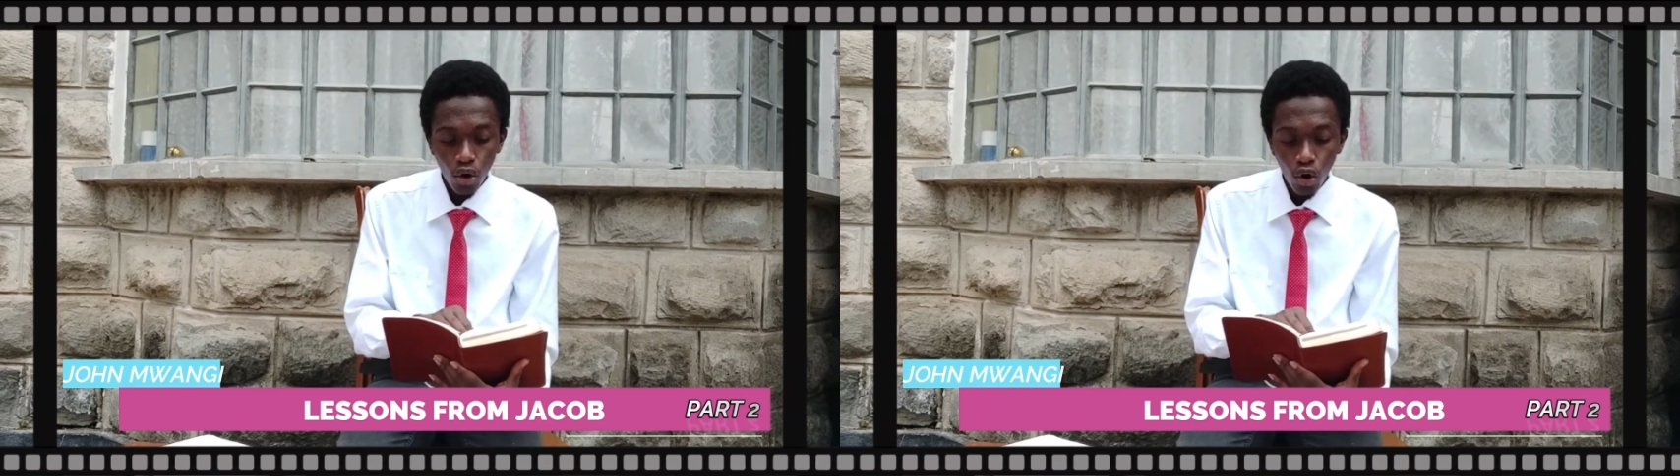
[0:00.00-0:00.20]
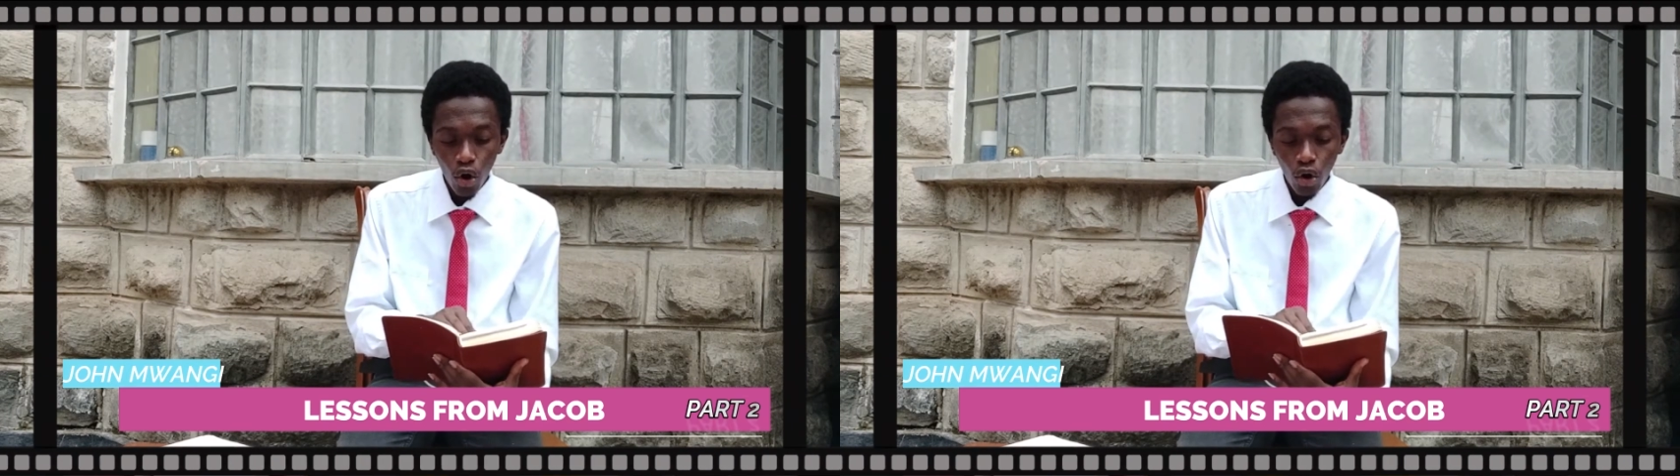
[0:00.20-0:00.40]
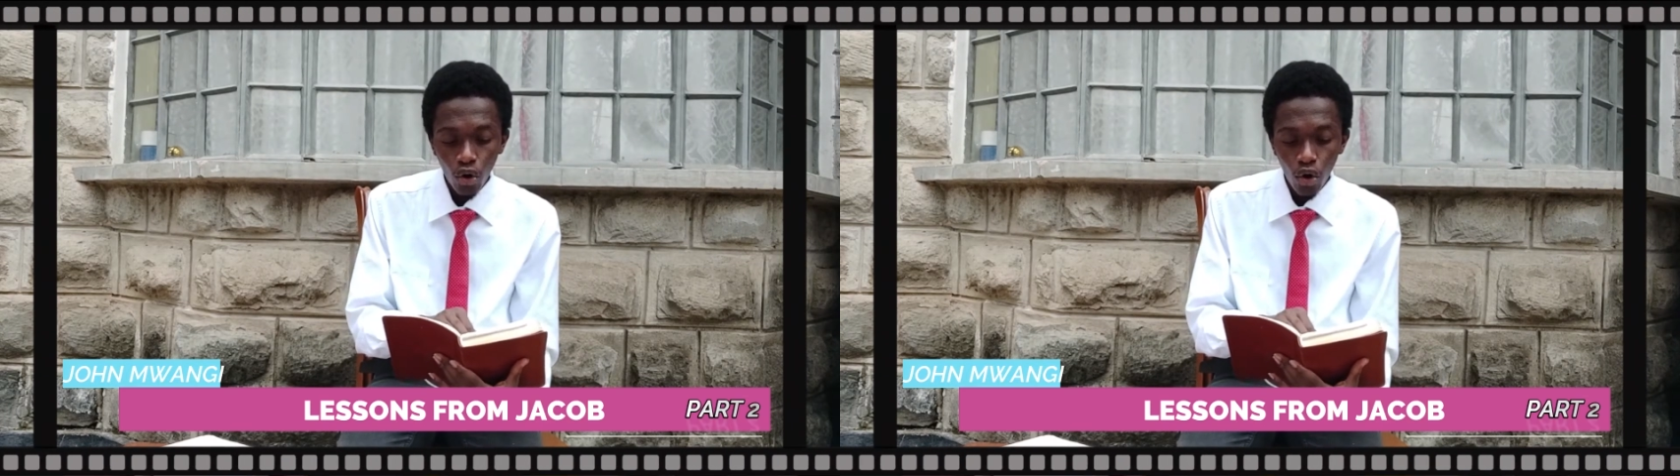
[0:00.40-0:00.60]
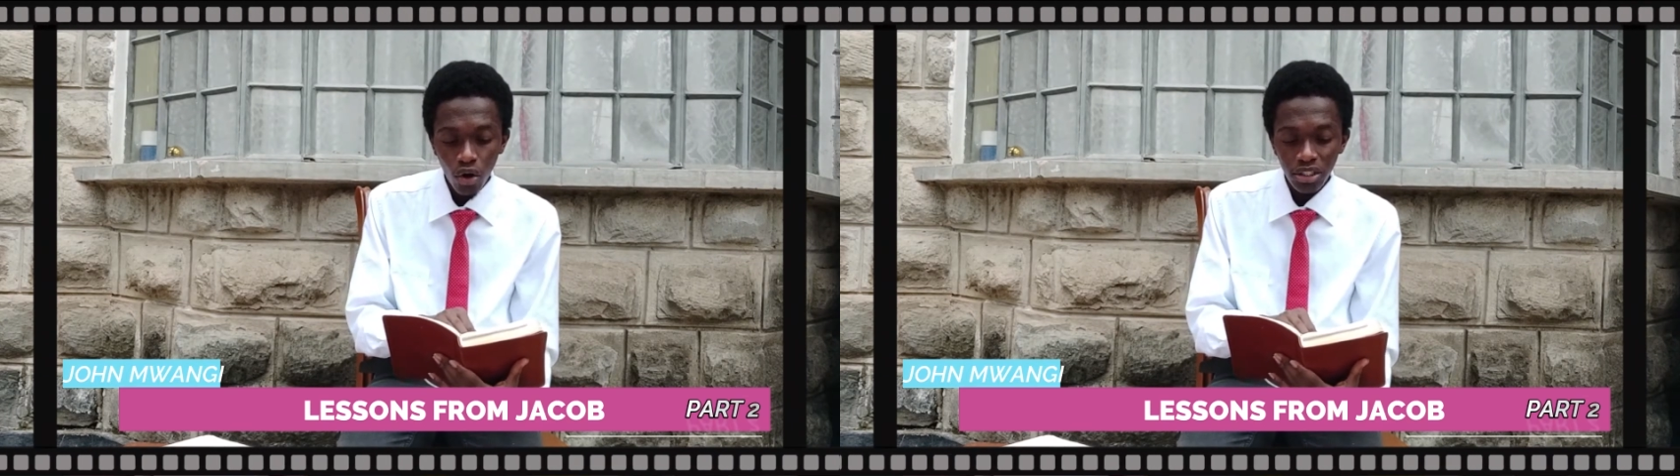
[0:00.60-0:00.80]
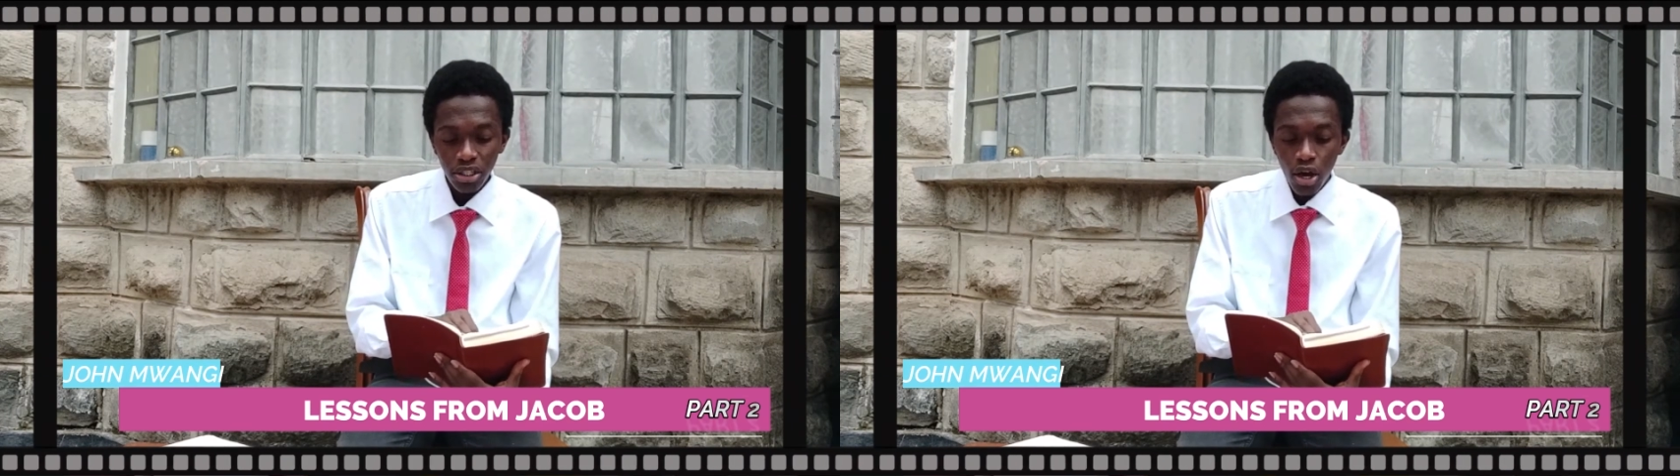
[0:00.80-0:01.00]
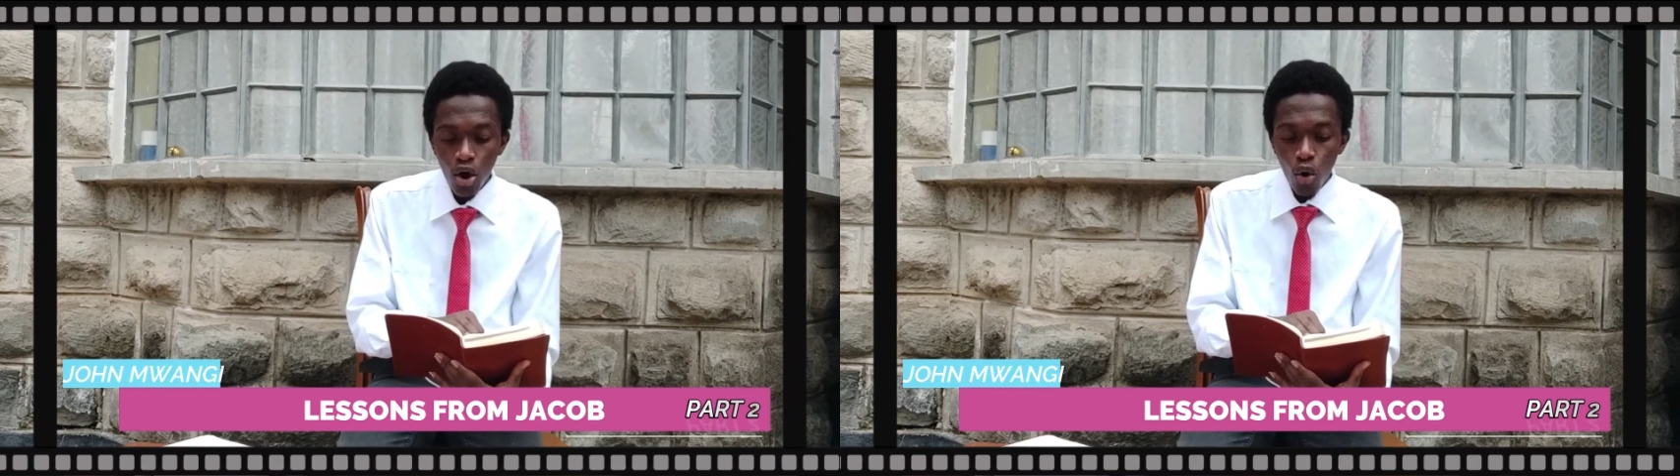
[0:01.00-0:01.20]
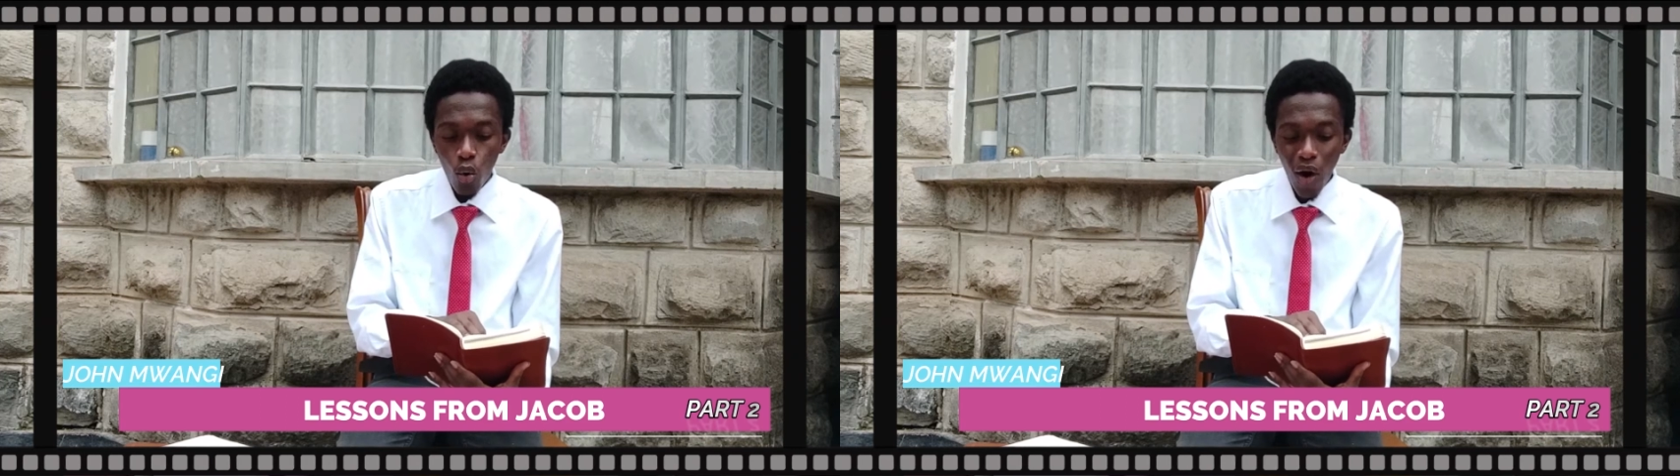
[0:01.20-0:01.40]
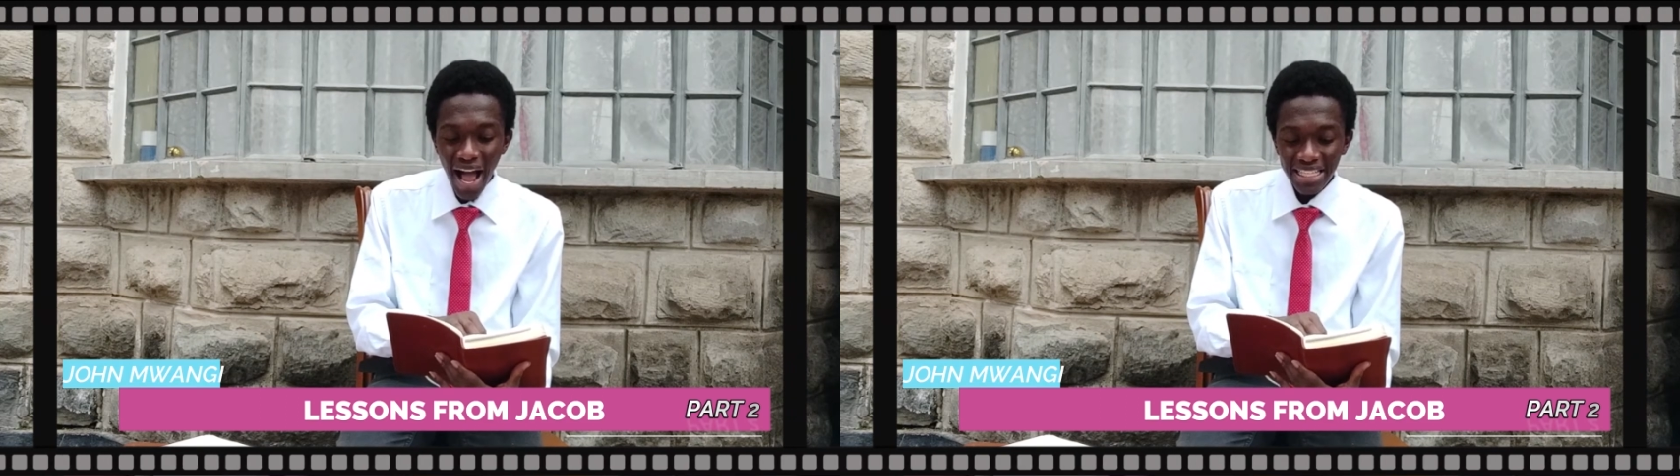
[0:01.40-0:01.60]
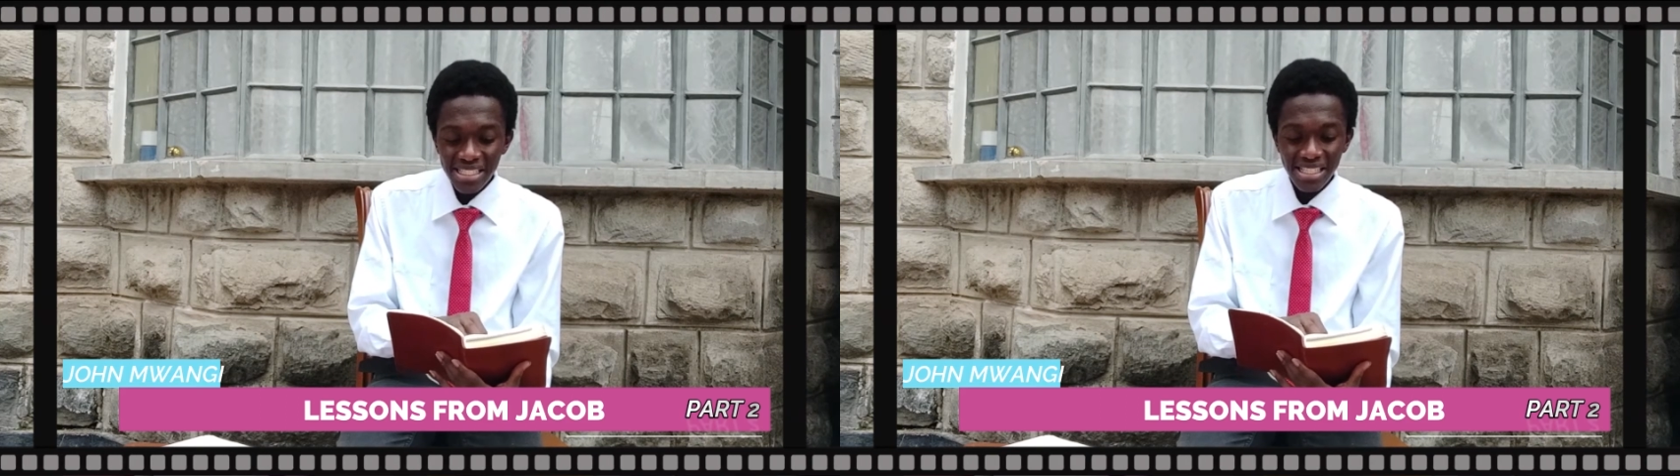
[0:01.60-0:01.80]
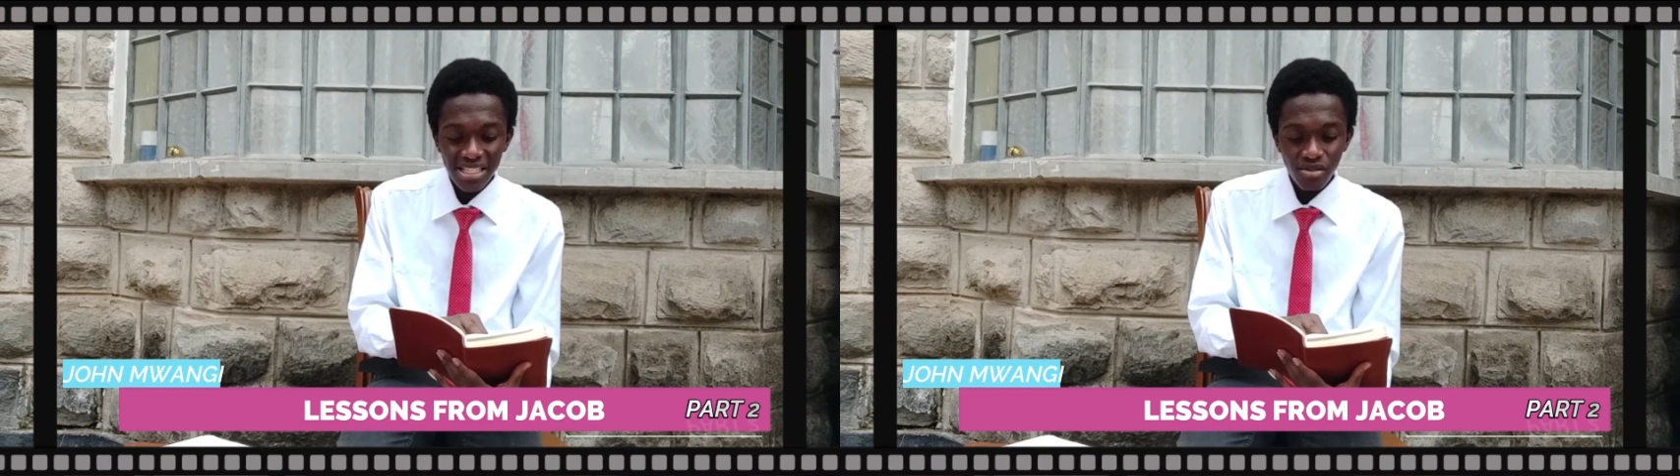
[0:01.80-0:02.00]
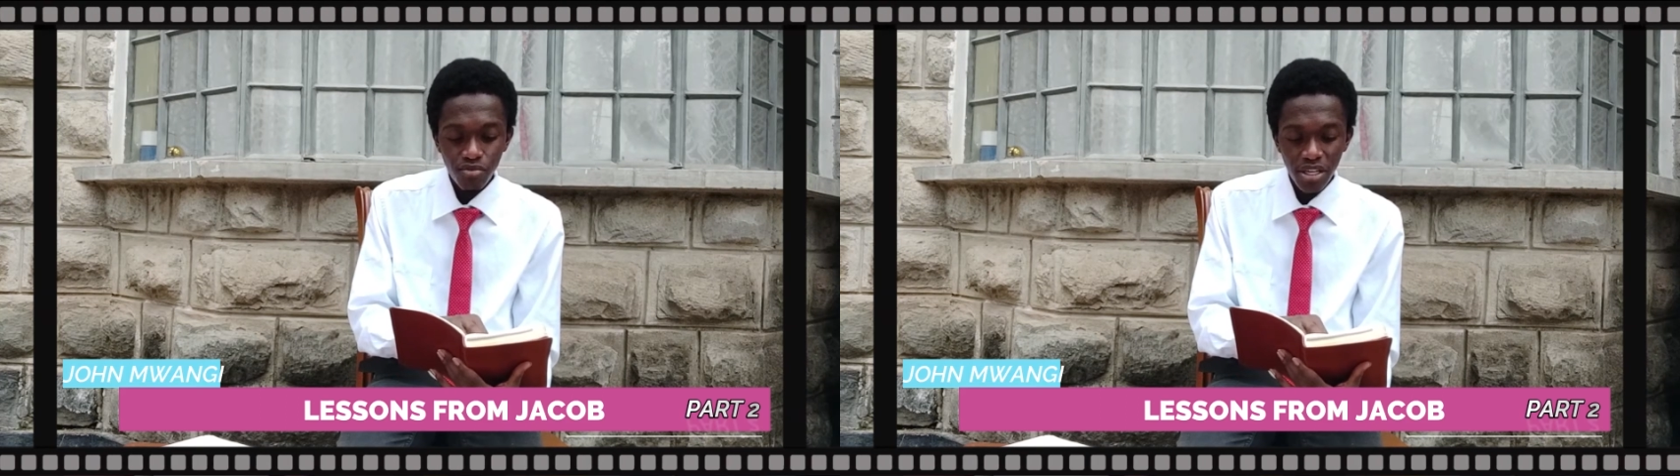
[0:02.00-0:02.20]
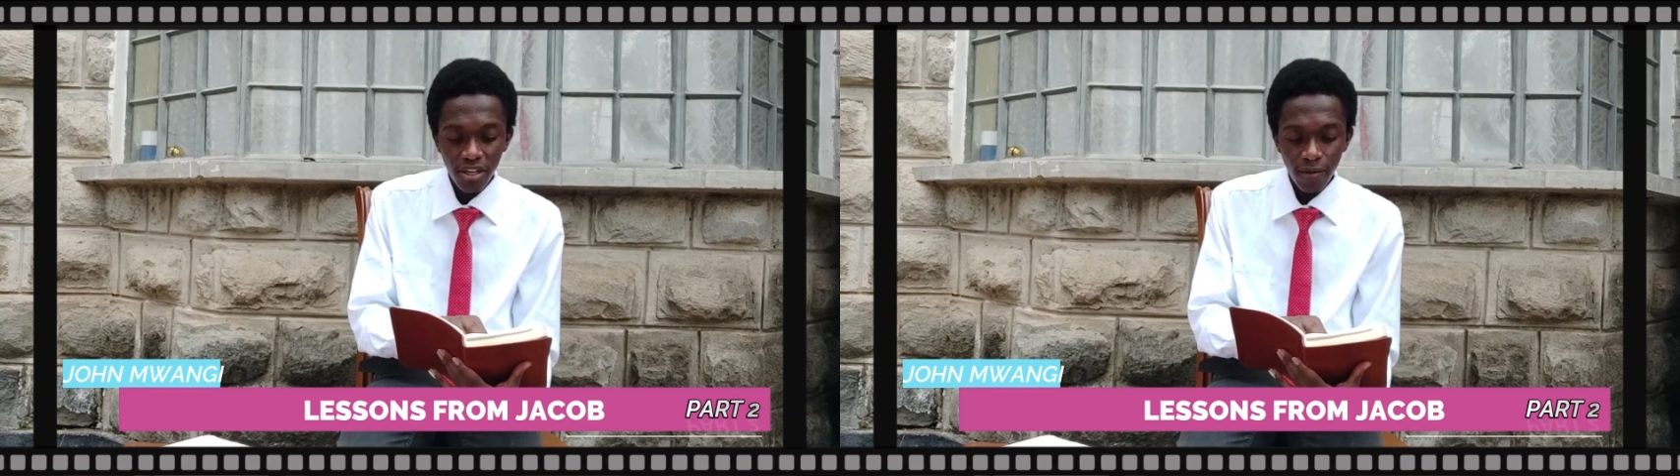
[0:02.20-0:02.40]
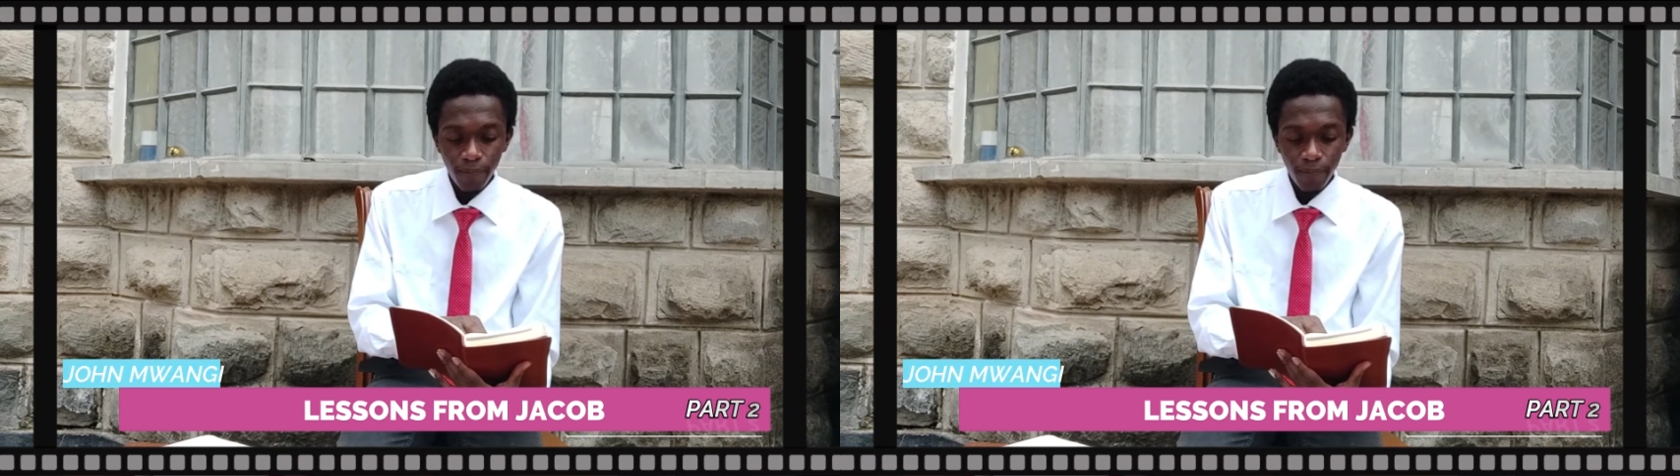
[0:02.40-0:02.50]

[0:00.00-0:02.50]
Lord God who answers me